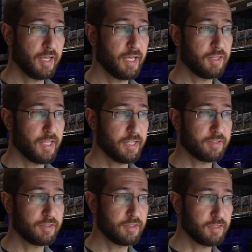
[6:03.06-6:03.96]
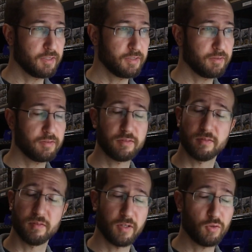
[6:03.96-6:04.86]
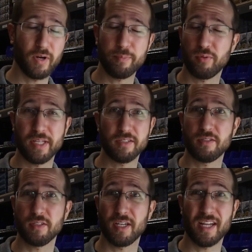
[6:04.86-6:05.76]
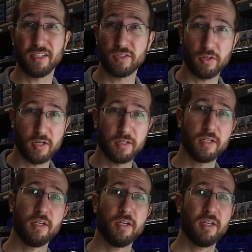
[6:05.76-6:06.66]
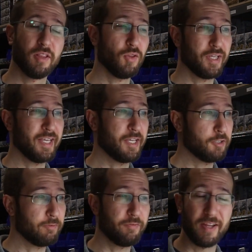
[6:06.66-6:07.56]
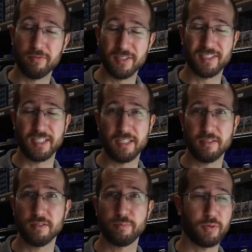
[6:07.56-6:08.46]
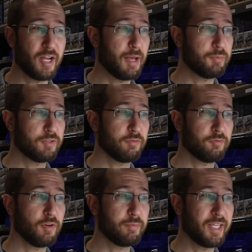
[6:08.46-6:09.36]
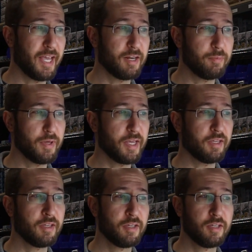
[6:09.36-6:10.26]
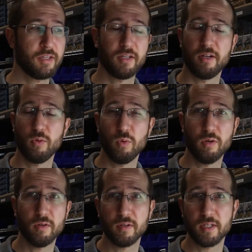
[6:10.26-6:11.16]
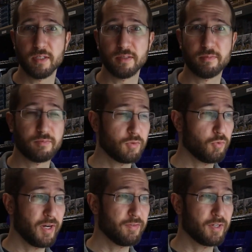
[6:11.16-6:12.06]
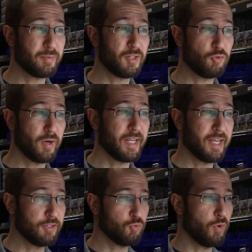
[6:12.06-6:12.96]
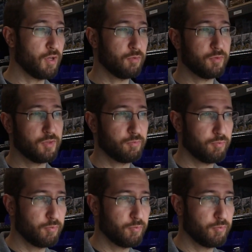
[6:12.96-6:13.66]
and that's a great place to kind of start looking at your favorite scenes, perhaps from the anime or whatever. Can be great as well. Just